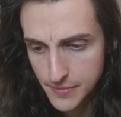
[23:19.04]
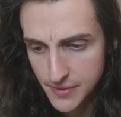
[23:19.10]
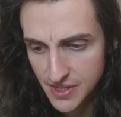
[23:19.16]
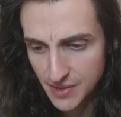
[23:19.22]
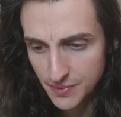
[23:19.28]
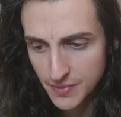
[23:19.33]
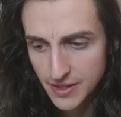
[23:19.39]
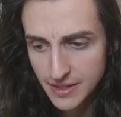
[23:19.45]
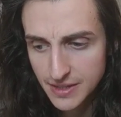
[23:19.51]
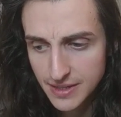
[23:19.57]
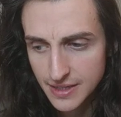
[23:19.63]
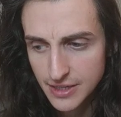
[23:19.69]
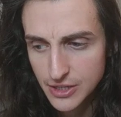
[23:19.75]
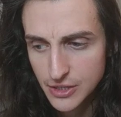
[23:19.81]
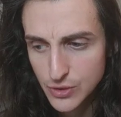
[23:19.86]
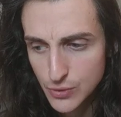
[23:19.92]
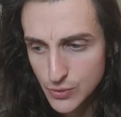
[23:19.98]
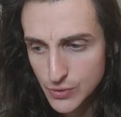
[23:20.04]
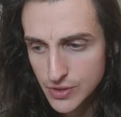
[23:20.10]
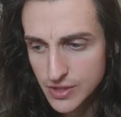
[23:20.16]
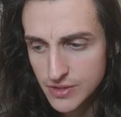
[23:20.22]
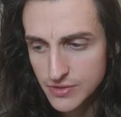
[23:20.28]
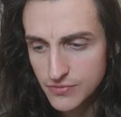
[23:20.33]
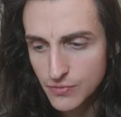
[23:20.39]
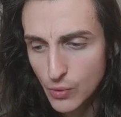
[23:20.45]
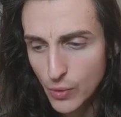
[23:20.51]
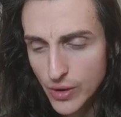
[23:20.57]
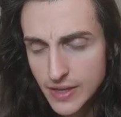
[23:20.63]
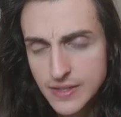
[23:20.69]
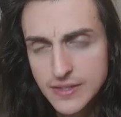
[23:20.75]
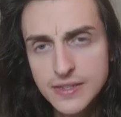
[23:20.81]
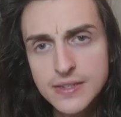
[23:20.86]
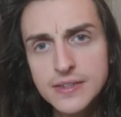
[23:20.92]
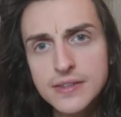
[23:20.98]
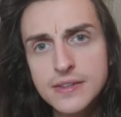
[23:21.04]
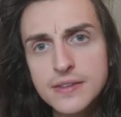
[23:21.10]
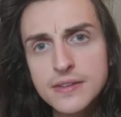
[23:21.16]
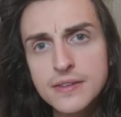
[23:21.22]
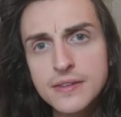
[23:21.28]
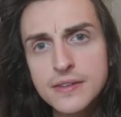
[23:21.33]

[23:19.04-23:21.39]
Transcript: Something that uses voice.